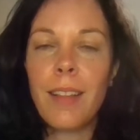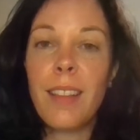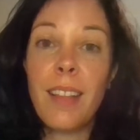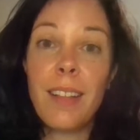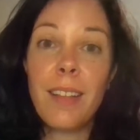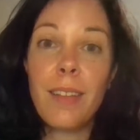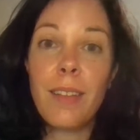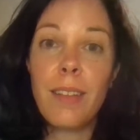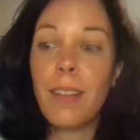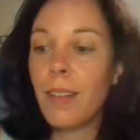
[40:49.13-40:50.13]

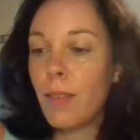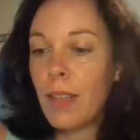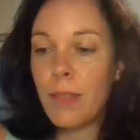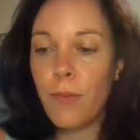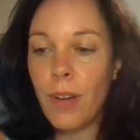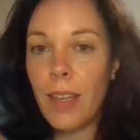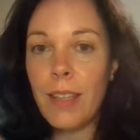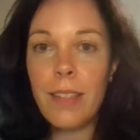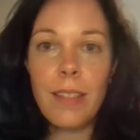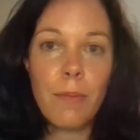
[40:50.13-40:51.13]
then it's very
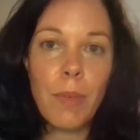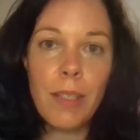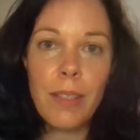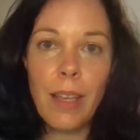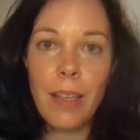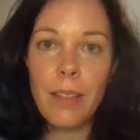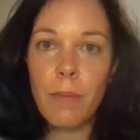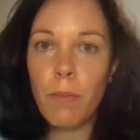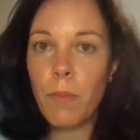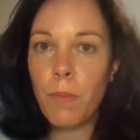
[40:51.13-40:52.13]
easy to miss that
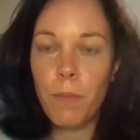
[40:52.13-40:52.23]
and